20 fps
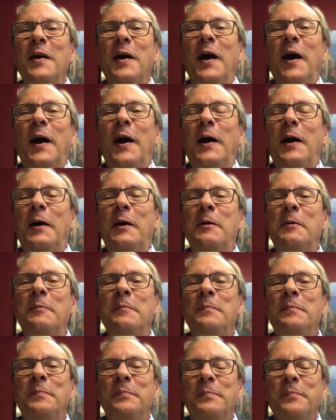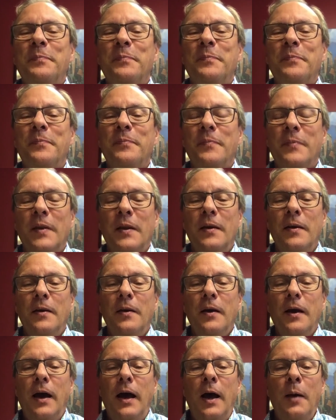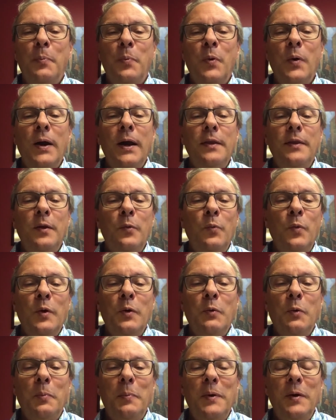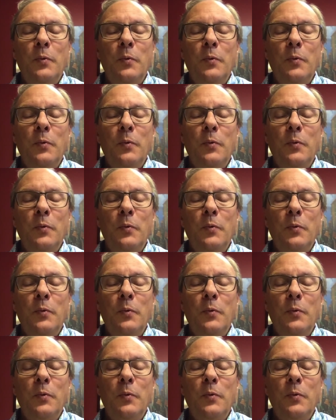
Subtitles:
I pray that we will be